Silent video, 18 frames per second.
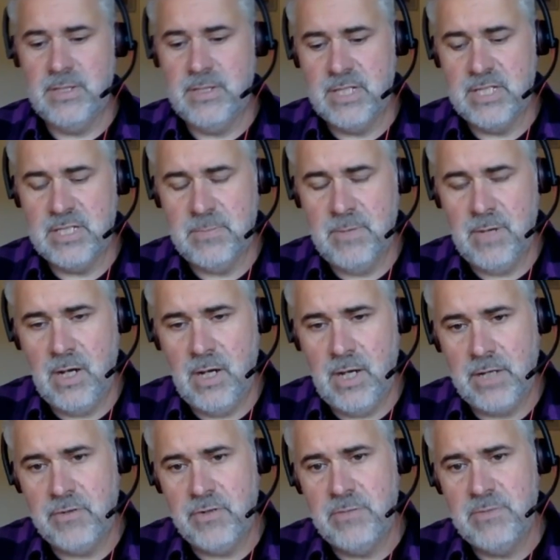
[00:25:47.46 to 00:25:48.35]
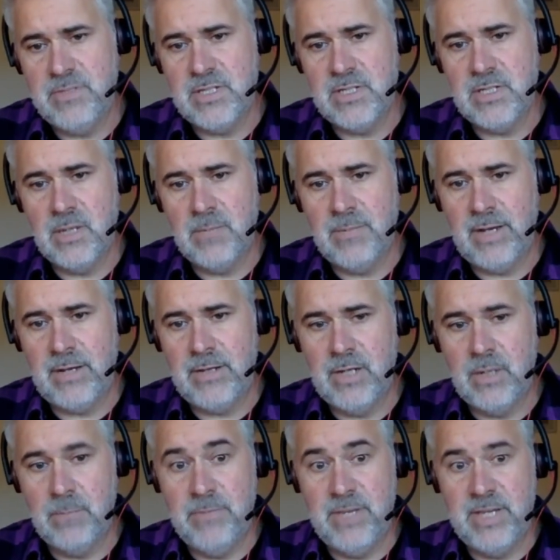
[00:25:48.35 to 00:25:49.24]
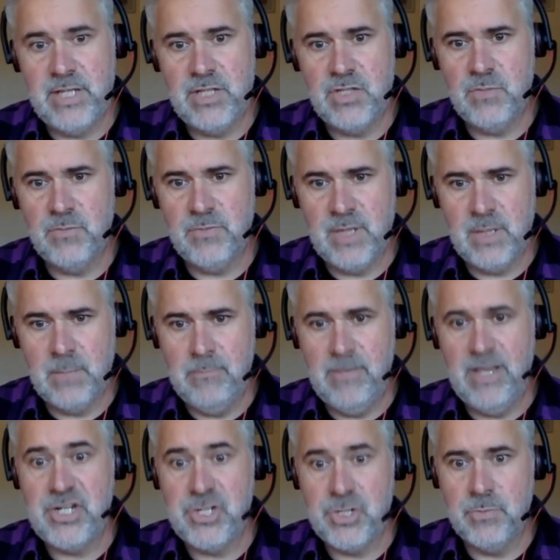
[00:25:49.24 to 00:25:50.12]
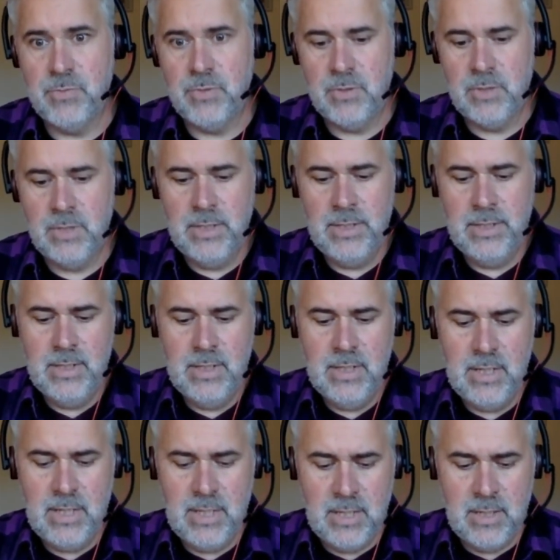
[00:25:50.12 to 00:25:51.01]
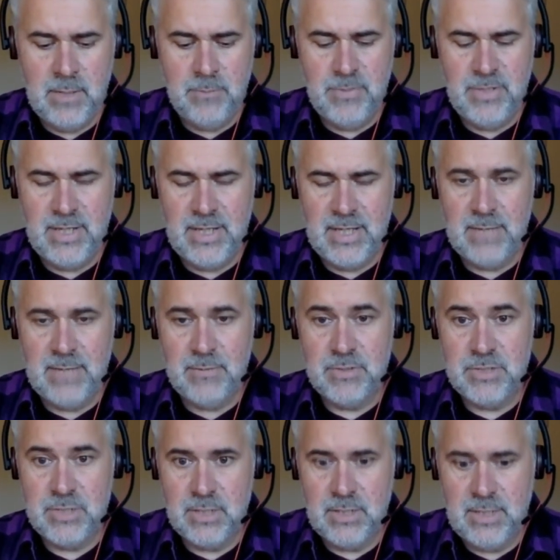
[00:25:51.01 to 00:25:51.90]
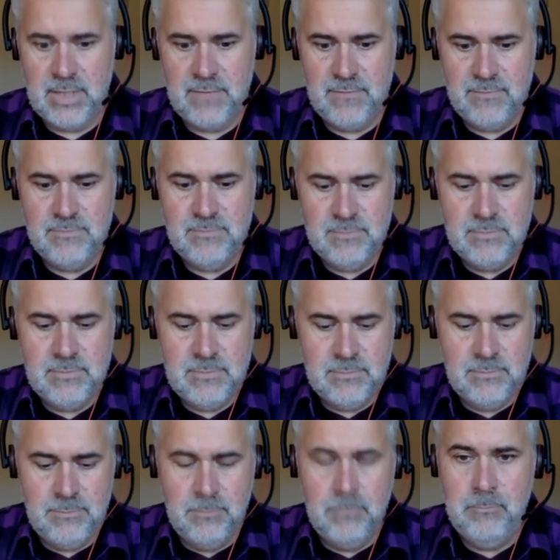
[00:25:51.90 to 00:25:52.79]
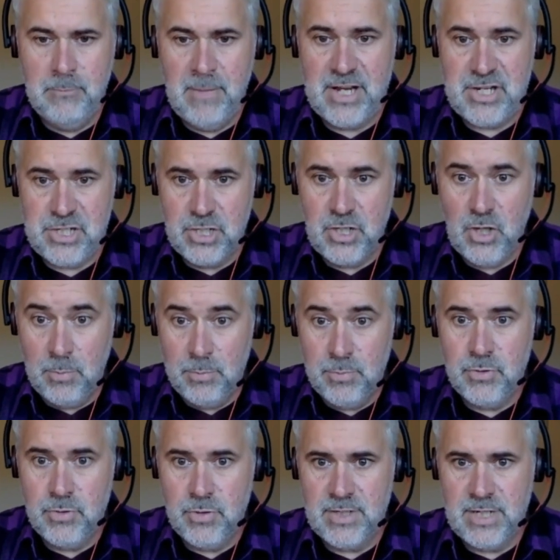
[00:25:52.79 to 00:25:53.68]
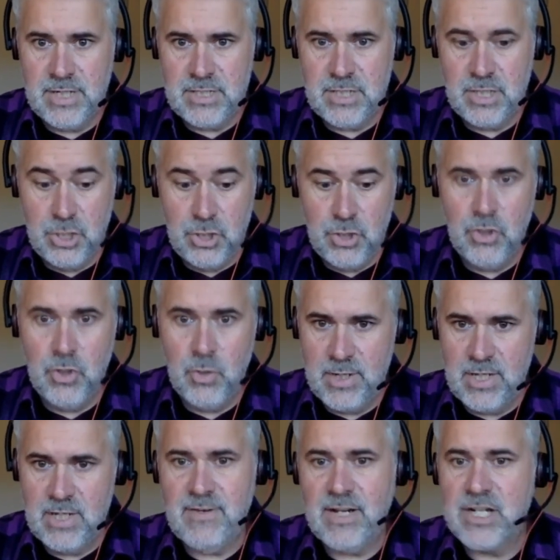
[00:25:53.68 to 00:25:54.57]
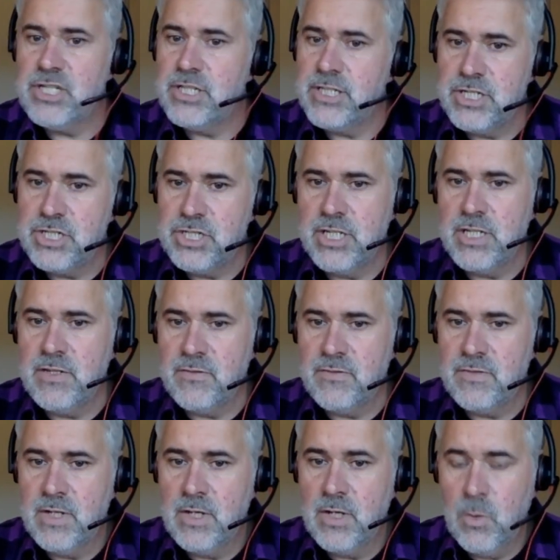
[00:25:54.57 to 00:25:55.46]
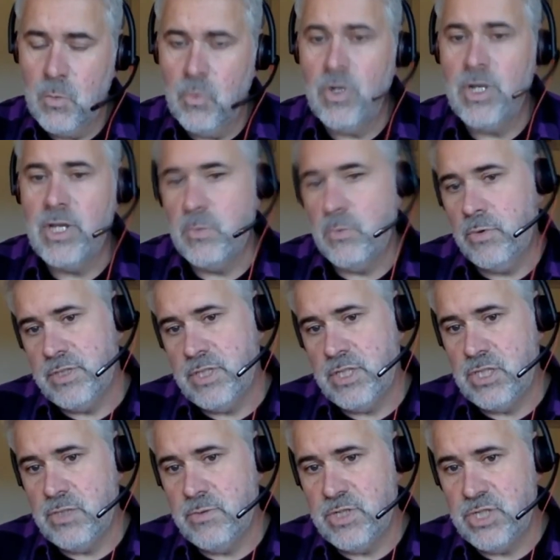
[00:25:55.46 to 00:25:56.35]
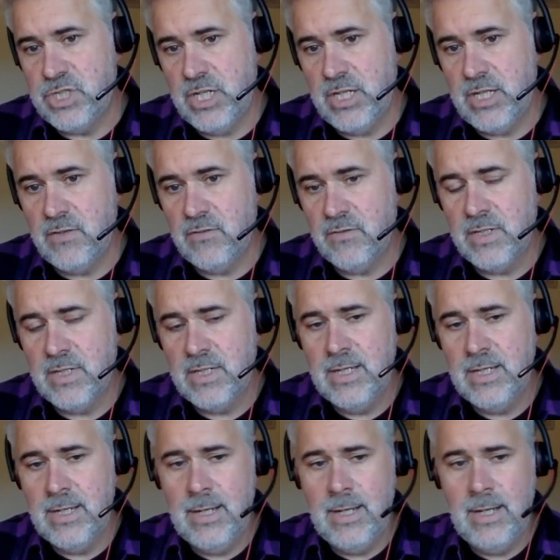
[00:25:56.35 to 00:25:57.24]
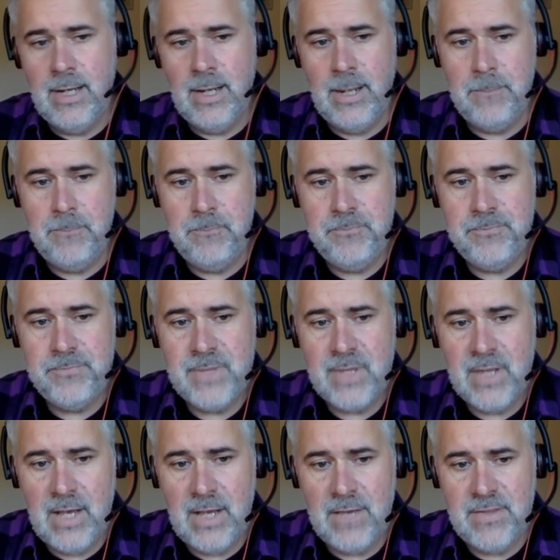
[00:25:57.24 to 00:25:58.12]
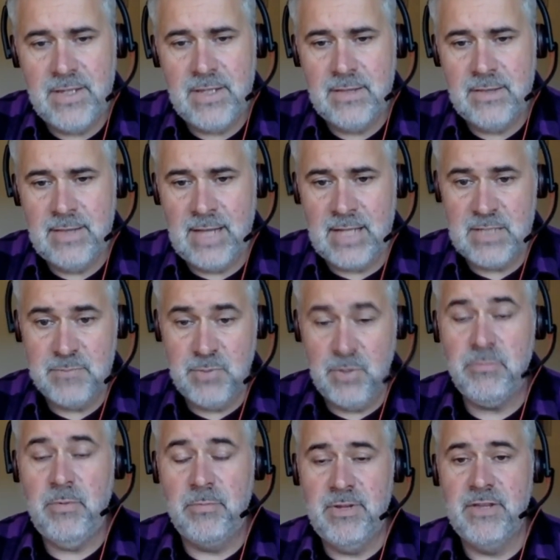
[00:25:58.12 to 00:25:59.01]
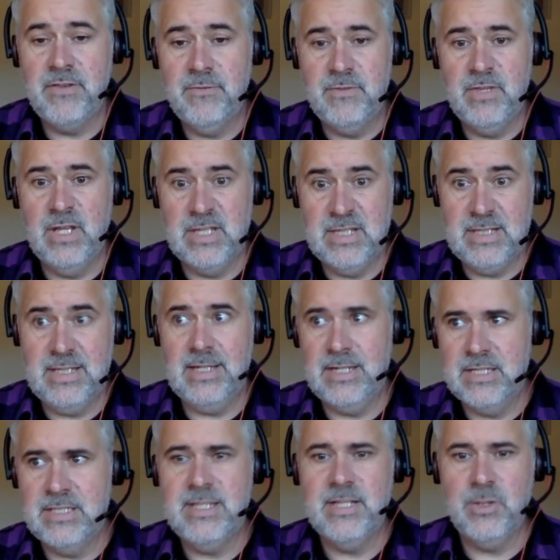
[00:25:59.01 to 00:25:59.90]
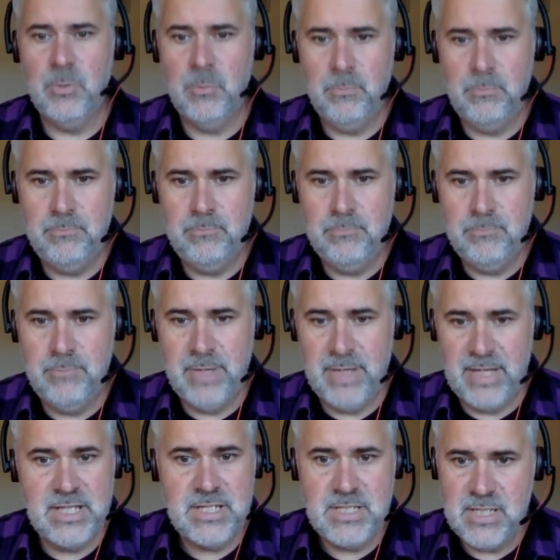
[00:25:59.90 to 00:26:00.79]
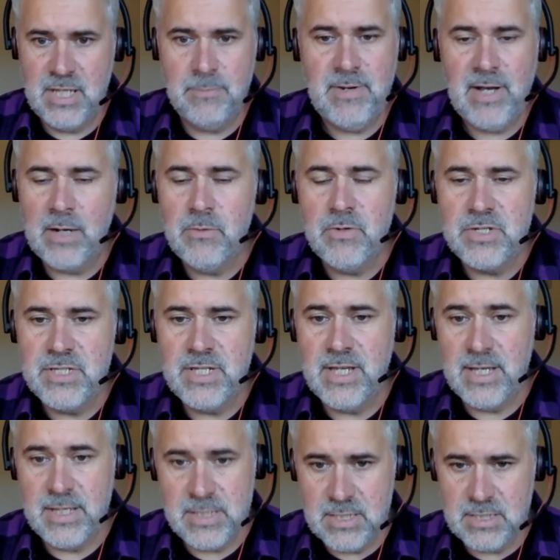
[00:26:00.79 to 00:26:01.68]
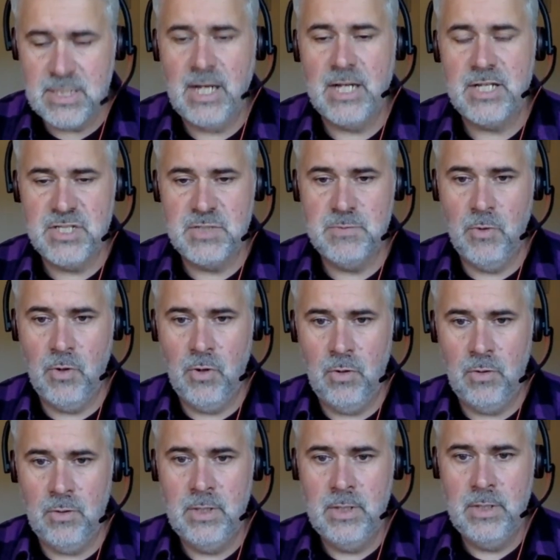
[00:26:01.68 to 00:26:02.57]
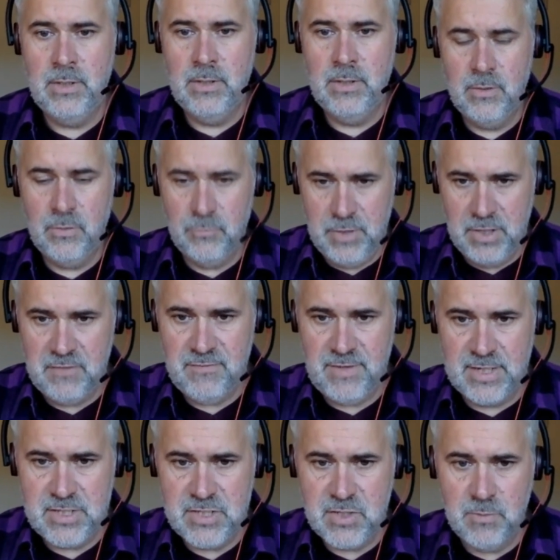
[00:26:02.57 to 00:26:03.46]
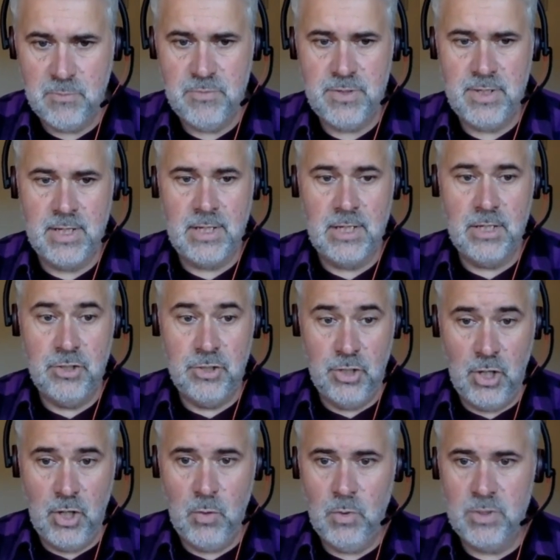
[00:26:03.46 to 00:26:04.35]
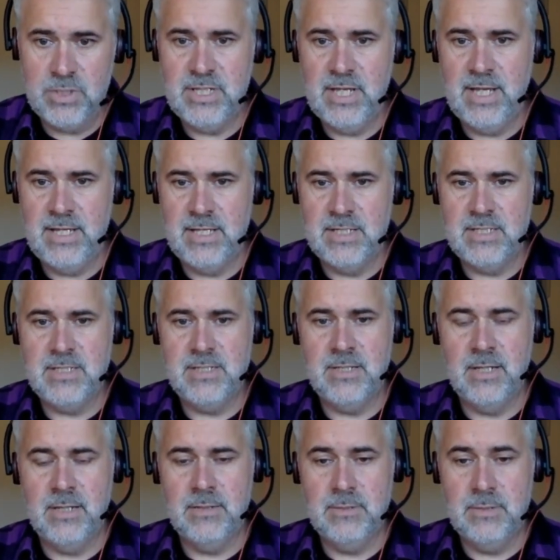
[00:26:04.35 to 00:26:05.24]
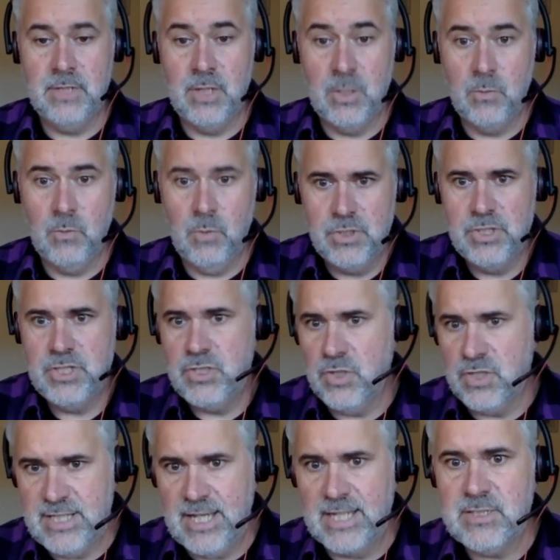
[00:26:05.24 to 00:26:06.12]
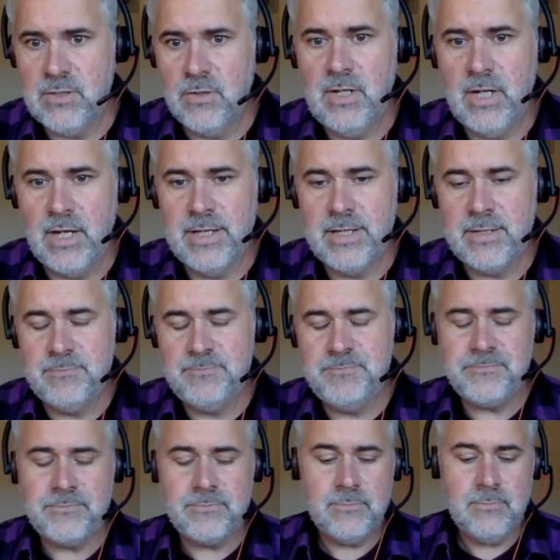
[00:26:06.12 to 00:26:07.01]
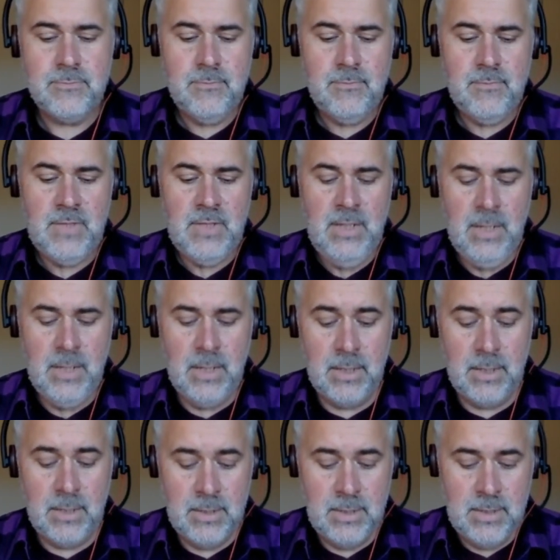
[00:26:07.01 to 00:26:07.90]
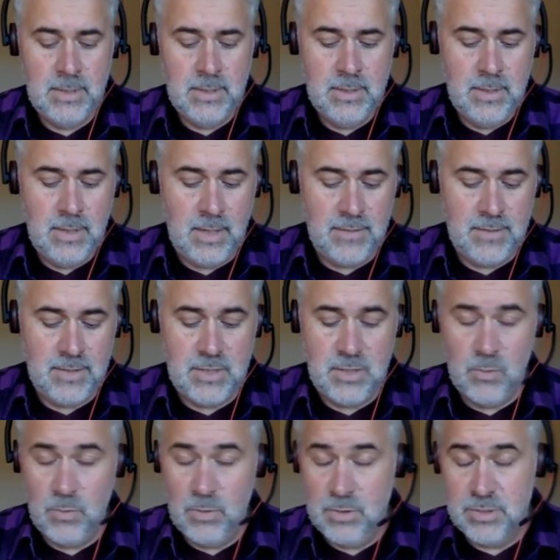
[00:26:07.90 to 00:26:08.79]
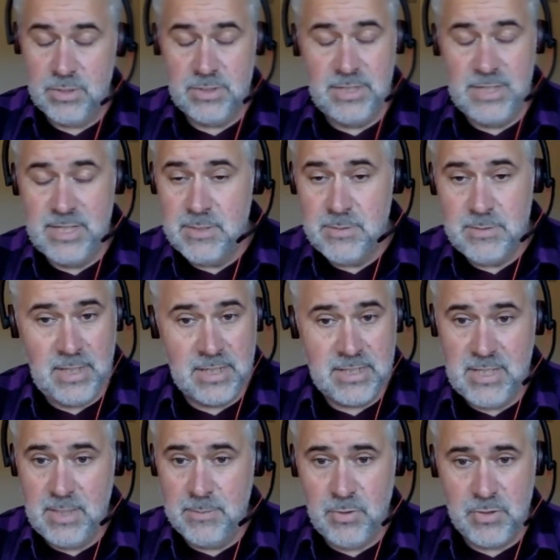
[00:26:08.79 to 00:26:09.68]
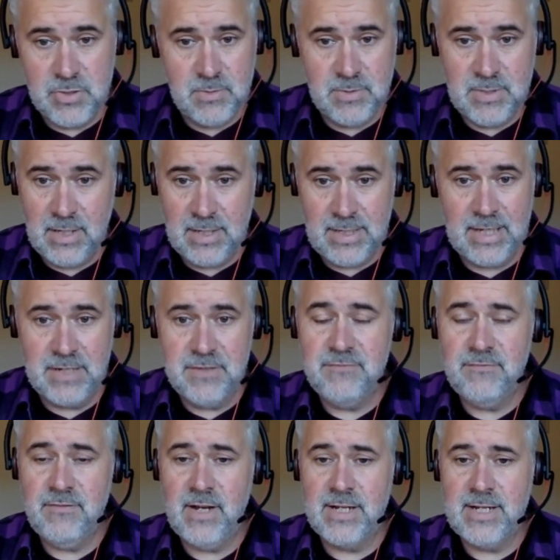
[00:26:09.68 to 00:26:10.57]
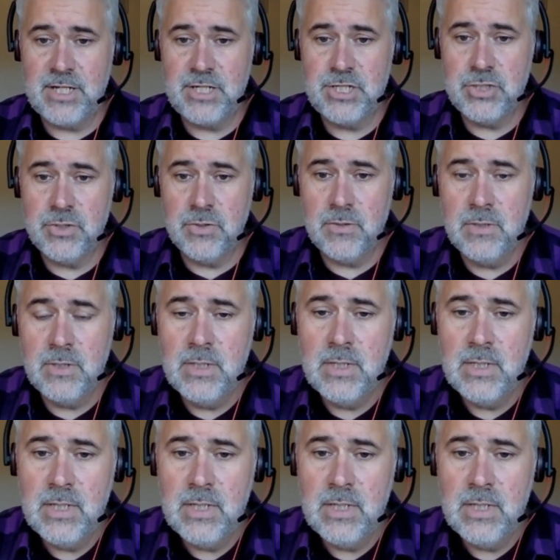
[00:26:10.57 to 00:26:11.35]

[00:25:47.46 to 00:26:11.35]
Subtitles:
SMART acronym, isn't there, about making something measurable, being able to kind of measure your progress and know when you've actually achieved what you wanted to achieve. I think that's probably the kind of single biggest tip I would say. Start small, ring fence something, know what it is that, what does success look like. I think you will need to, like I say, put some kind of financial